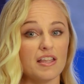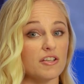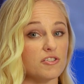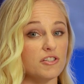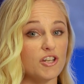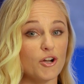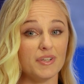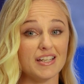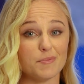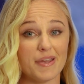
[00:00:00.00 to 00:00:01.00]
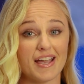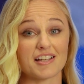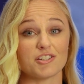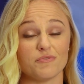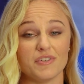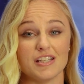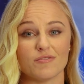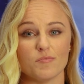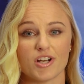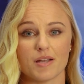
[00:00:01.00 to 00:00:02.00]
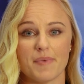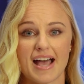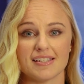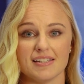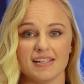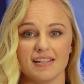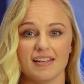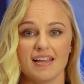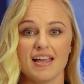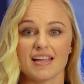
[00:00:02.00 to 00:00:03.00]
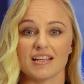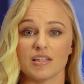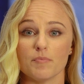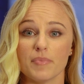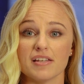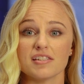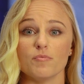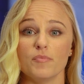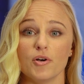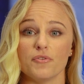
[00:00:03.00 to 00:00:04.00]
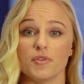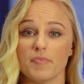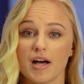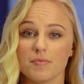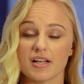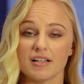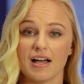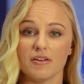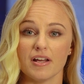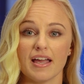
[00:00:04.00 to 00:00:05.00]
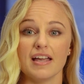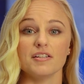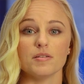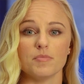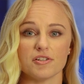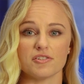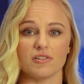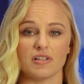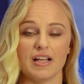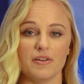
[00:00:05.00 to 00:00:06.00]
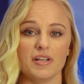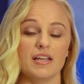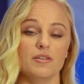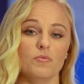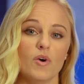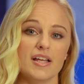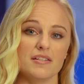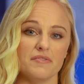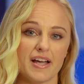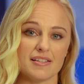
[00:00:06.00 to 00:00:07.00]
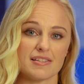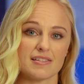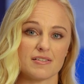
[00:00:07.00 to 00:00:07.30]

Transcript: There's no need to pay extra fees for more capacity. Get the best of both the public cloud and your personal cloud in one device.